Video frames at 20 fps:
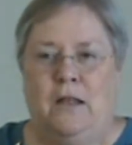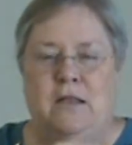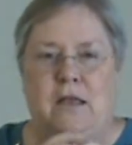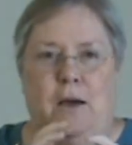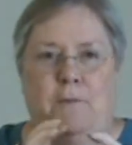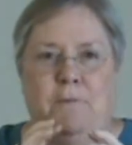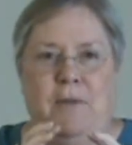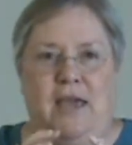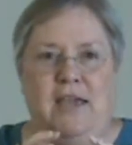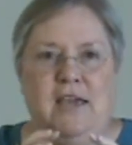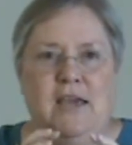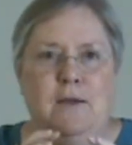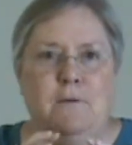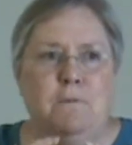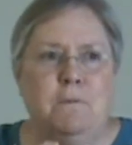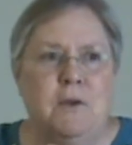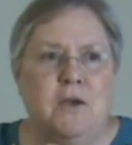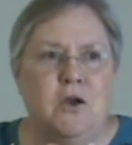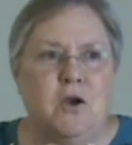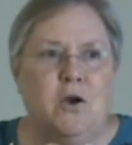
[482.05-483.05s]
Now,
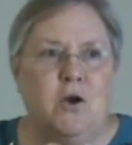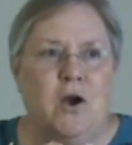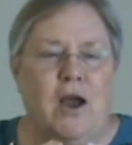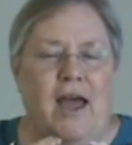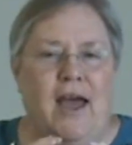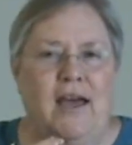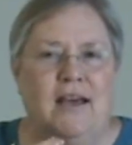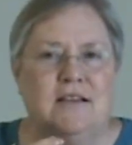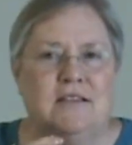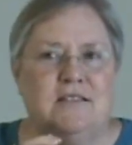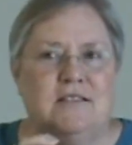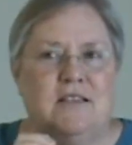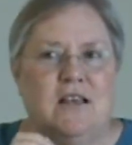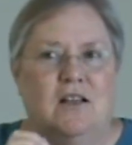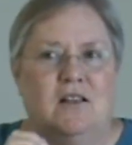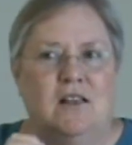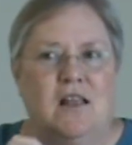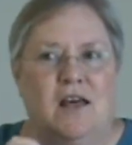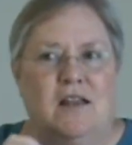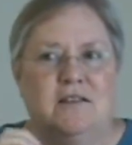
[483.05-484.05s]
making beer has
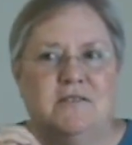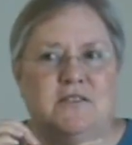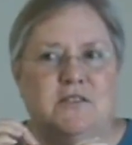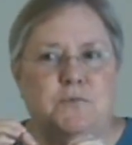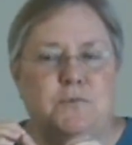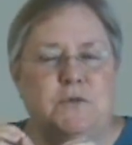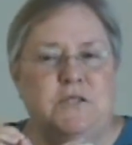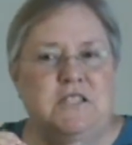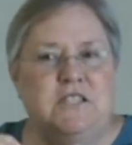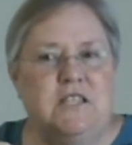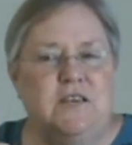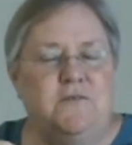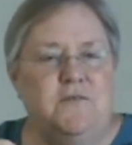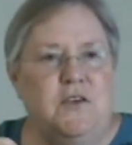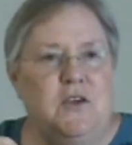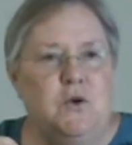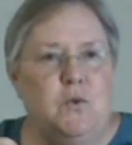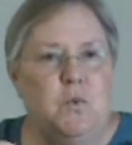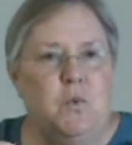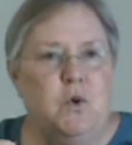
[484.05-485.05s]
a lot of
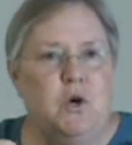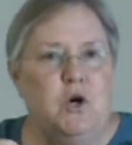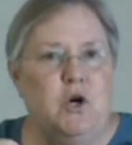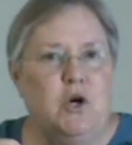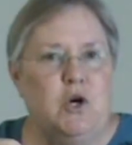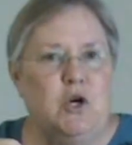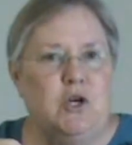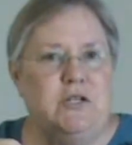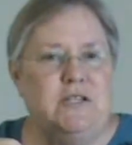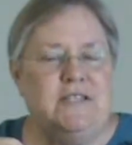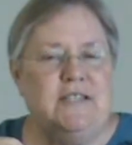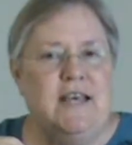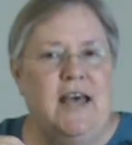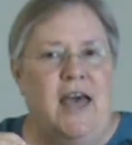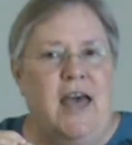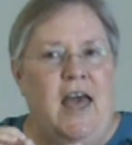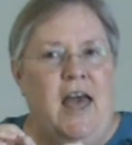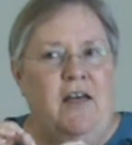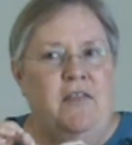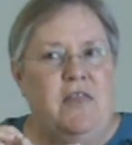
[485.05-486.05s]
specific words
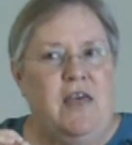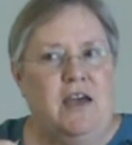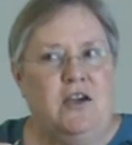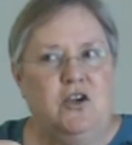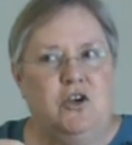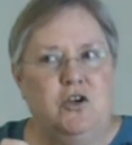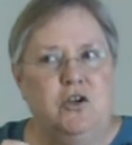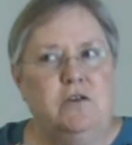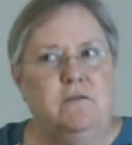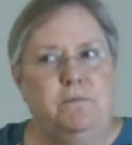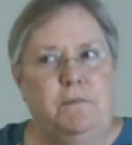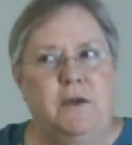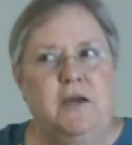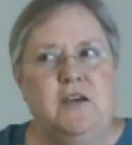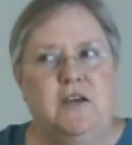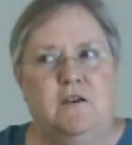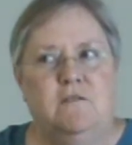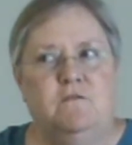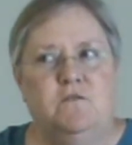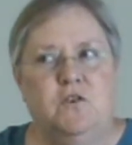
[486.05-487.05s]
that could have
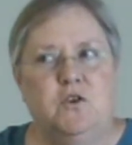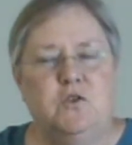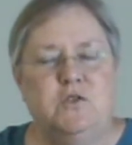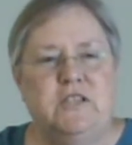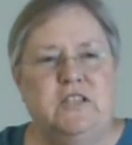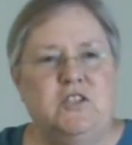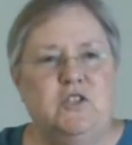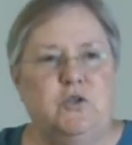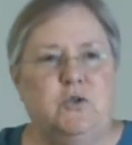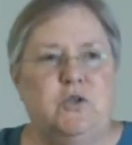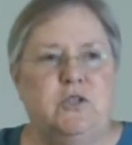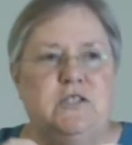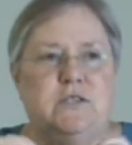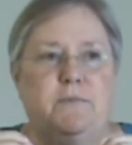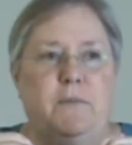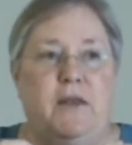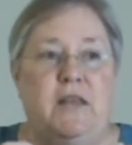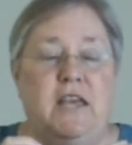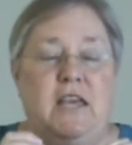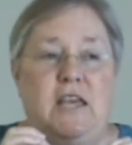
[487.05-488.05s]
been confusing to us,
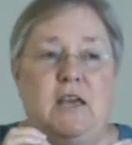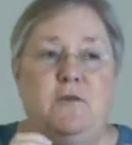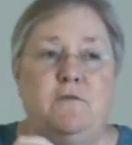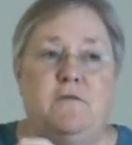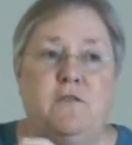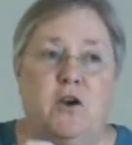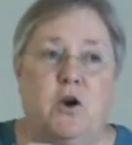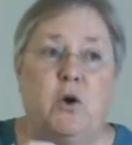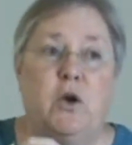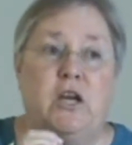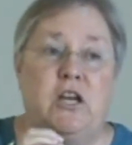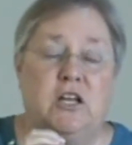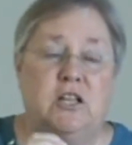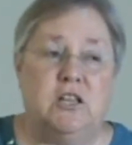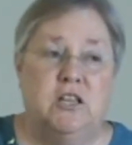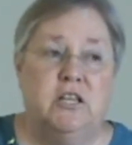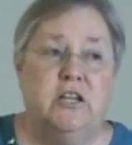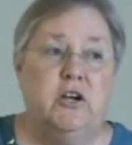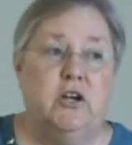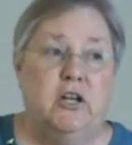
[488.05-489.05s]
but he very
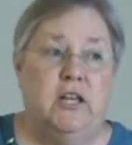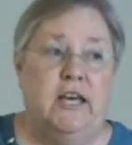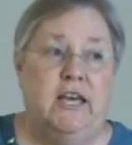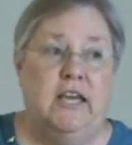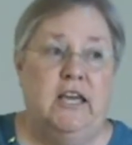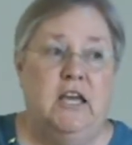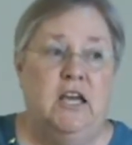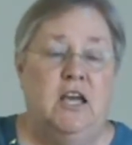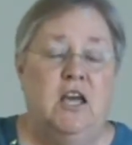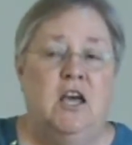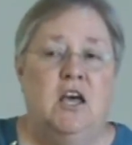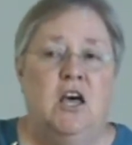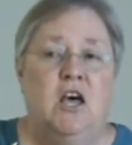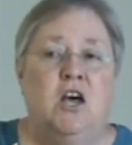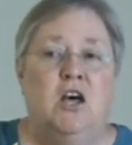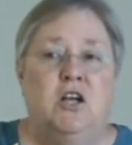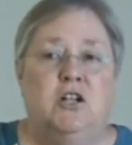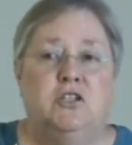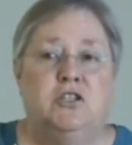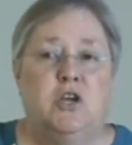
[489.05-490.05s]
clearly
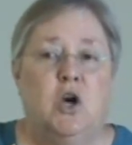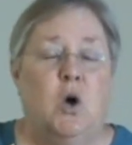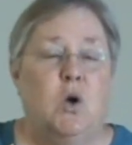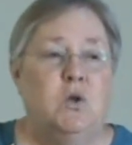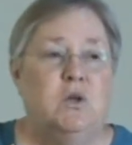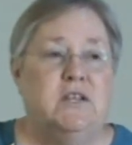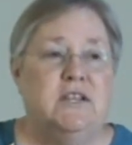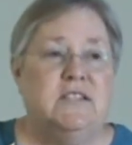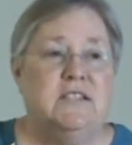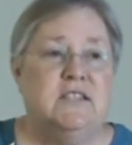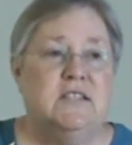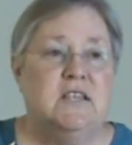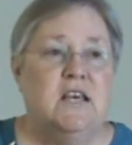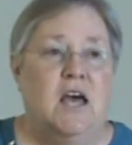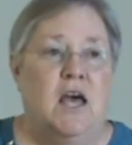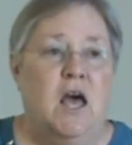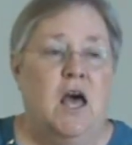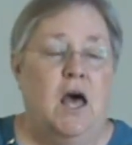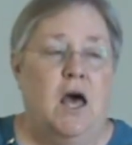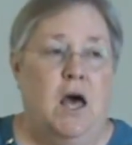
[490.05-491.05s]
told us
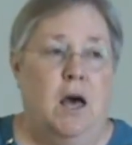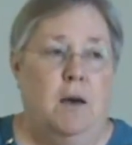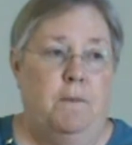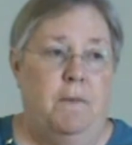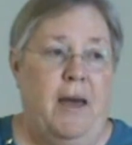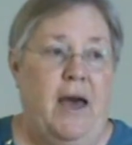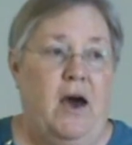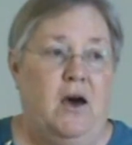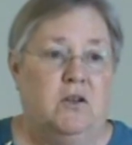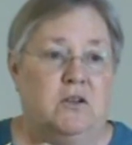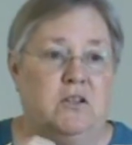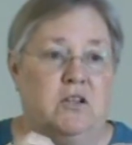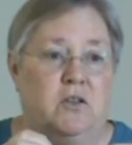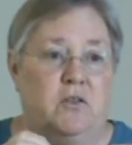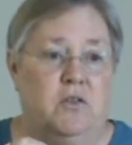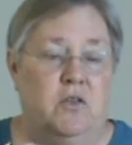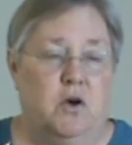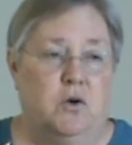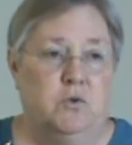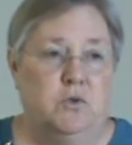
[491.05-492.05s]
about
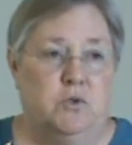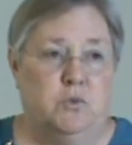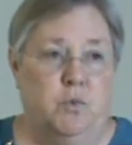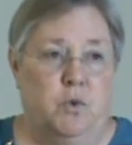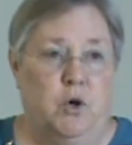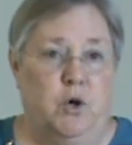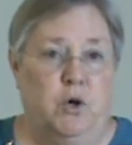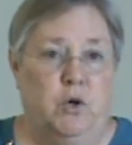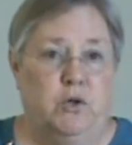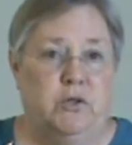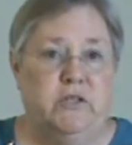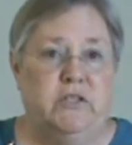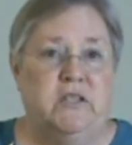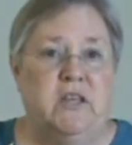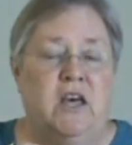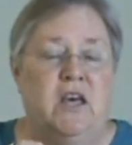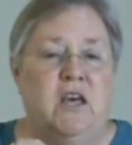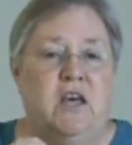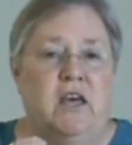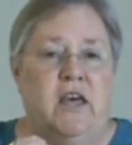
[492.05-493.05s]
those words
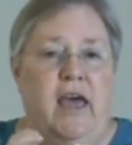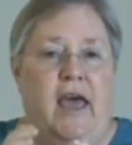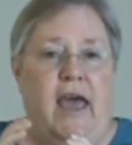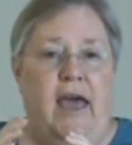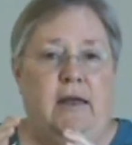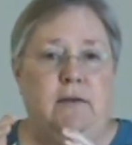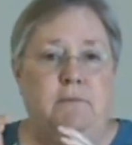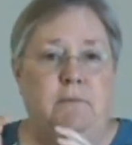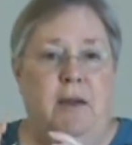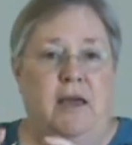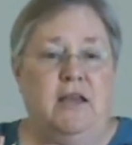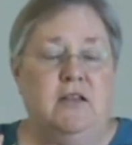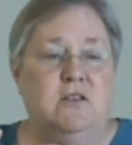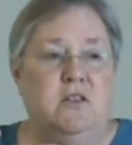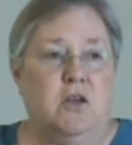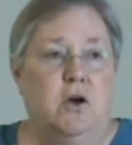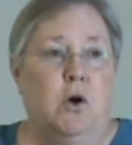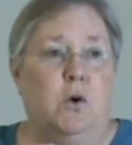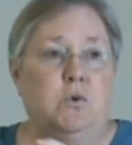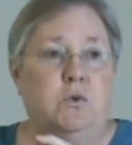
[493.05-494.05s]
and made
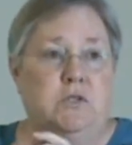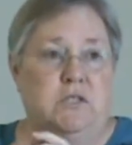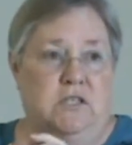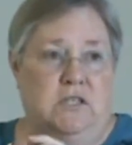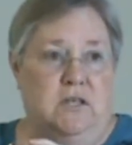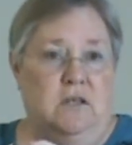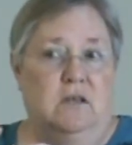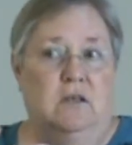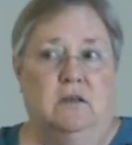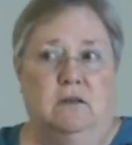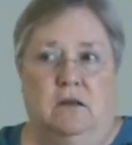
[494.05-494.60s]
those